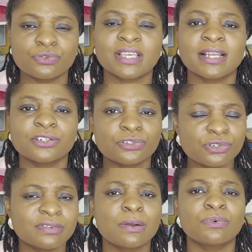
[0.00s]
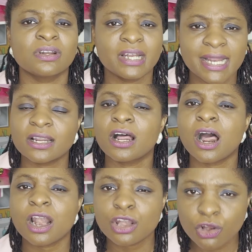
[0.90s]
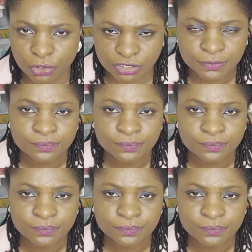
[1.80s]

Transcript: The children will learn a lot.